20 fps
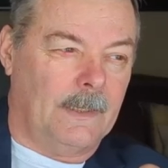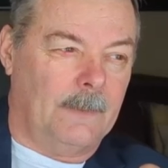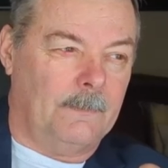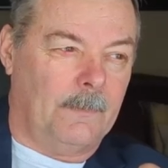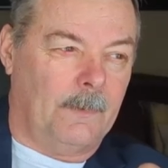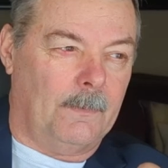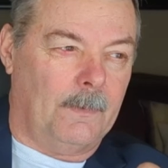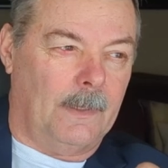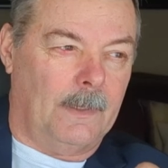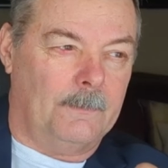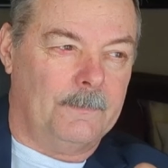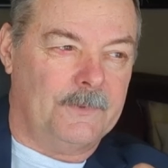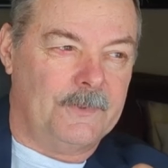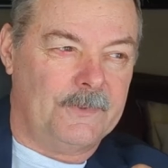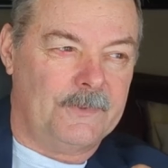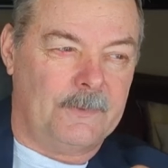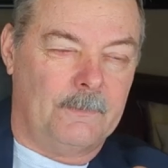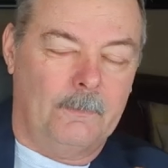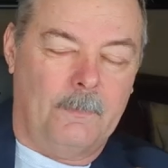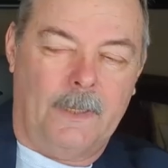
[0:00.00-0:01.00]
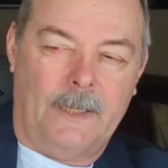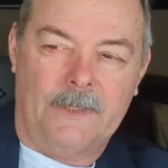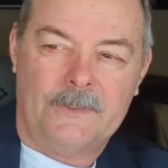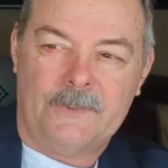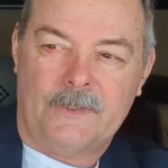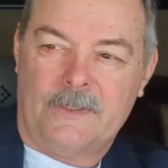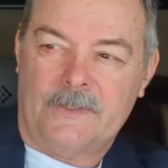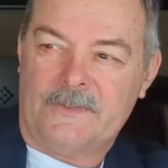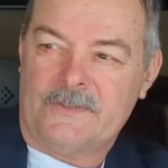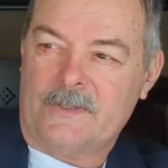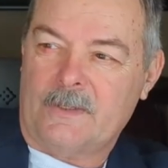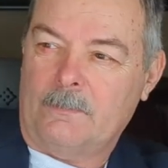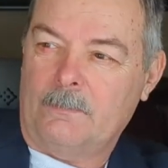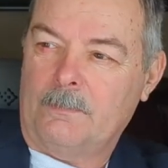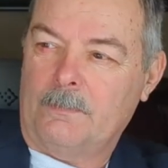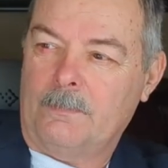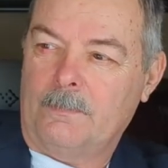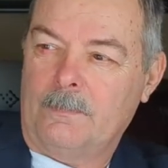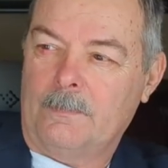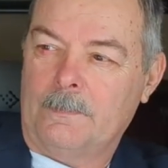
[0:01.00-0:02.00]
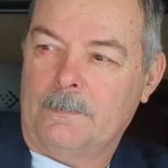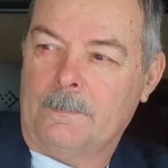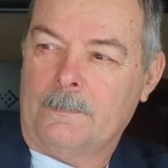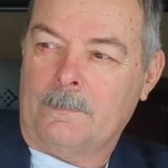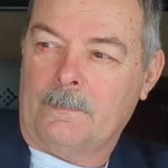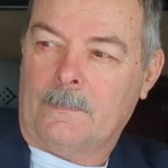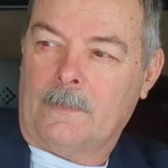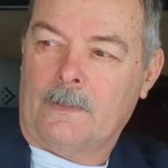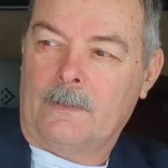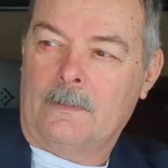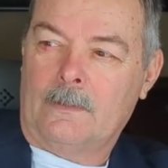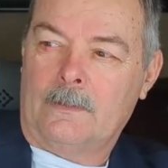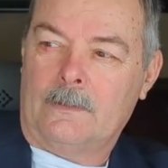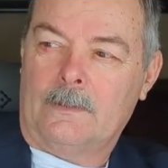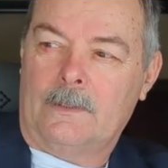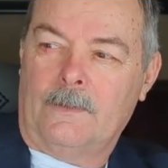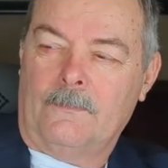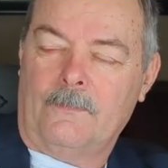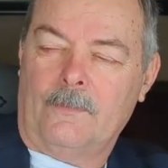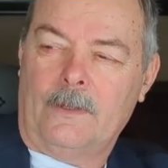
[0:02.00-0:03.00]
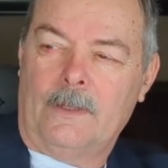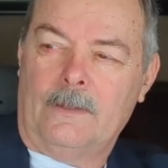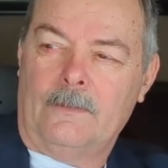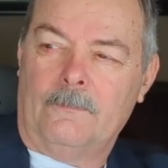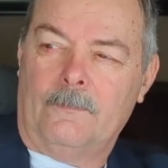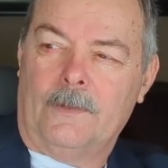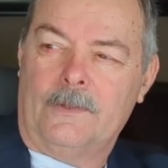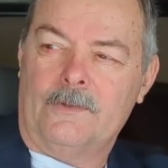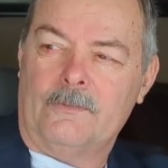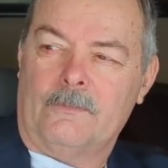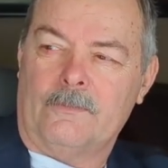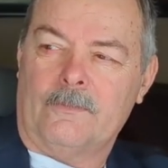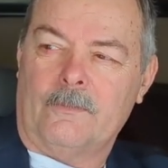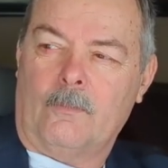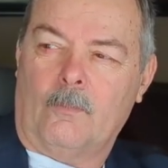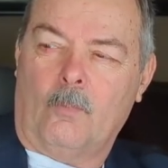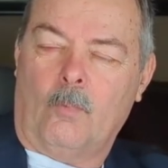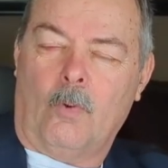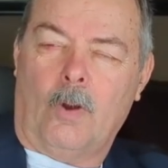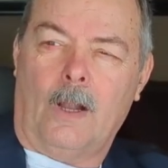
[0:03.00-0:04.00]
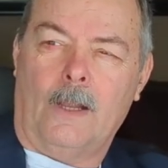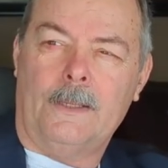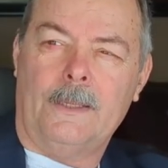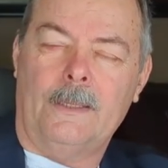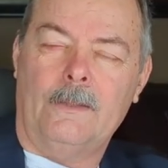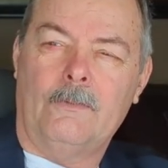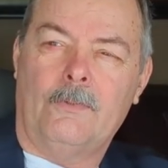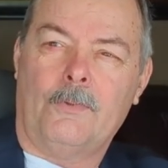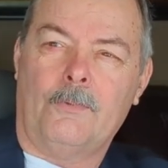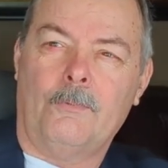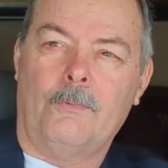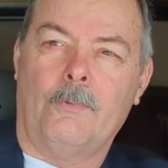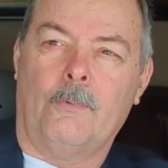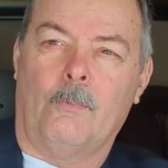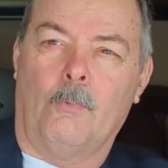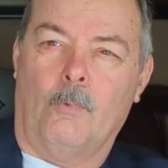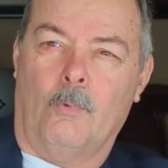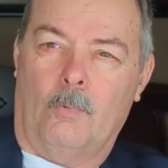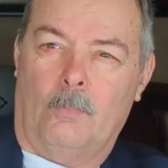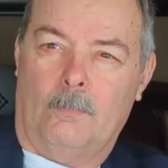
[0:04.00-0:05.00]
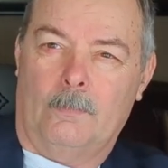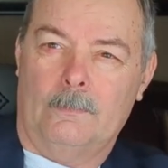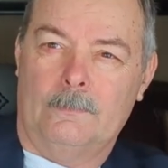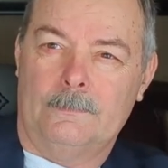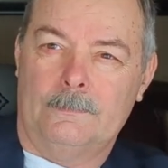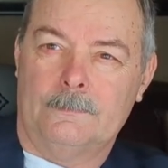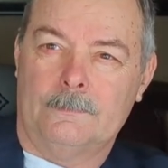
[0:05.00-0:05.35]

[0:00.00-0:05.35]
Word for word: I'm, I'm just imagining some different individuals walking through the room,